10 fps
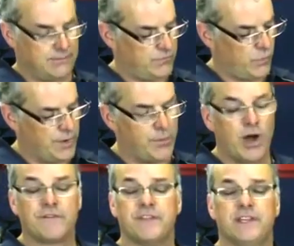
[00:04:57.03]
wipe
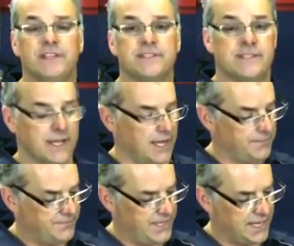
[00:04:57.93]
off
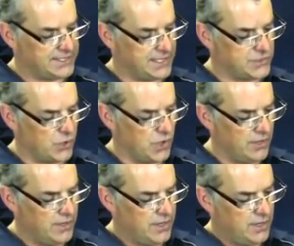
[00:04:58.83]
the excess oil
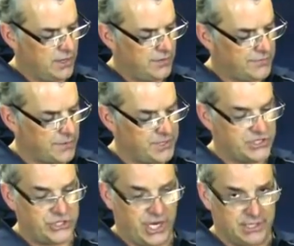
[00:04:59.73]
from
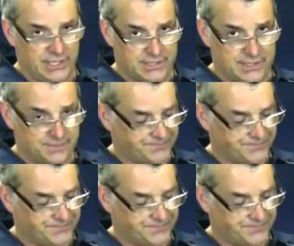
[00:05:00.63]
these chain links.